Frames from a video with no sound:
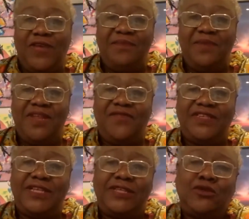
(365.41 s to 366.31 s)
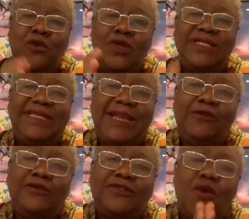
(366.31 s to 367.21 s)
find beneficial. So
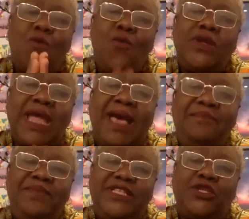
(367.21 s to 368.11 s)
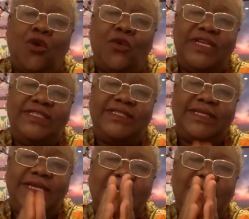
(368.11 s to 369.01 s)
tell us, what are bitcoins,
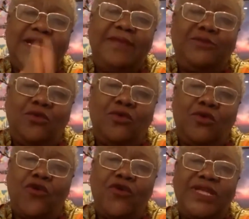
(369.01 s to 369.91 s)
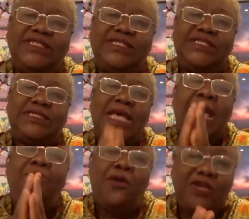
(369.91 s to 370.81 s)
cryptocurrencies,
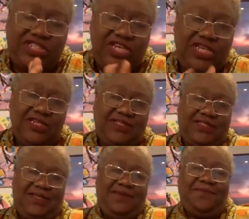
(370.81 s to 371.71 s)
and blockchains?